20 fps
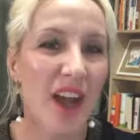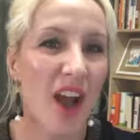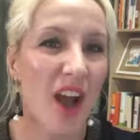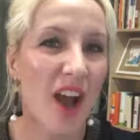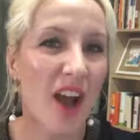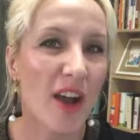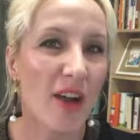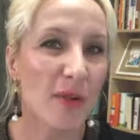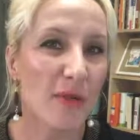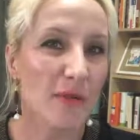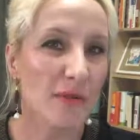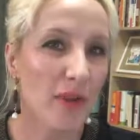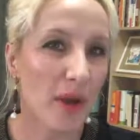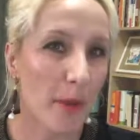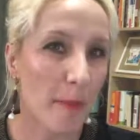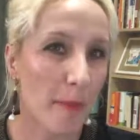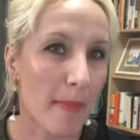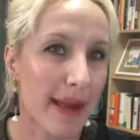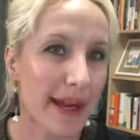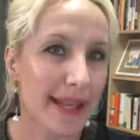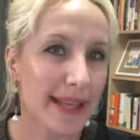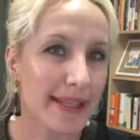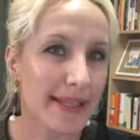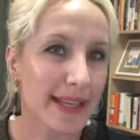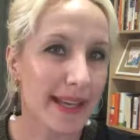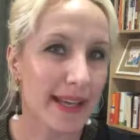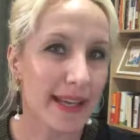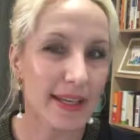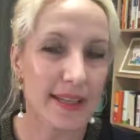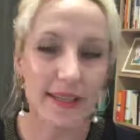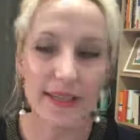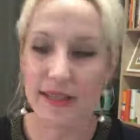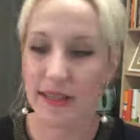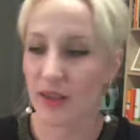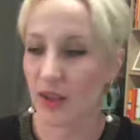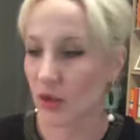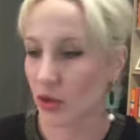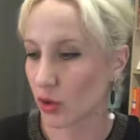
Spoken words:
of Money Date,